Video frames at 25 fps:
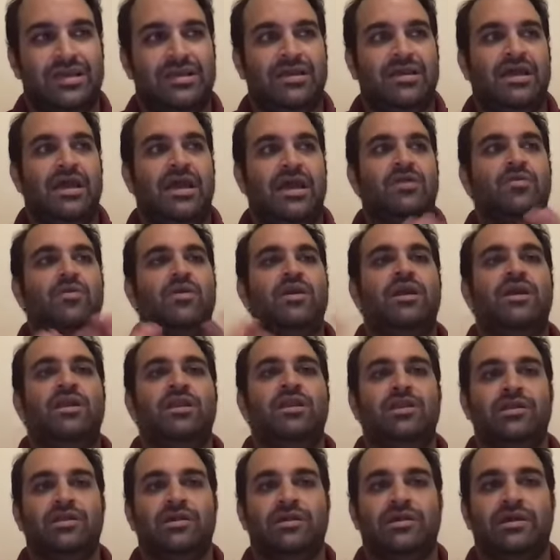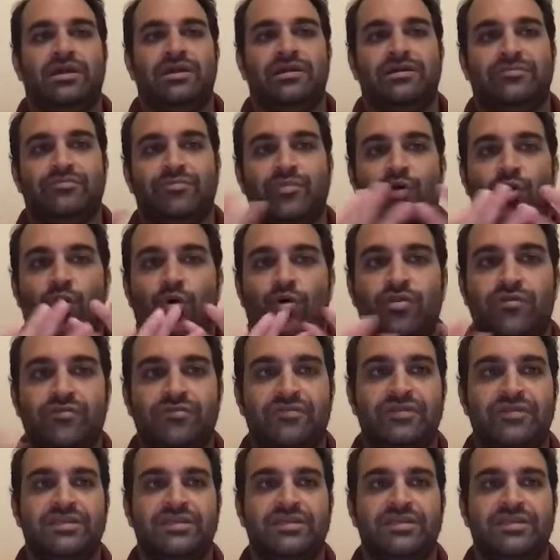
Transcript: Aggregating all of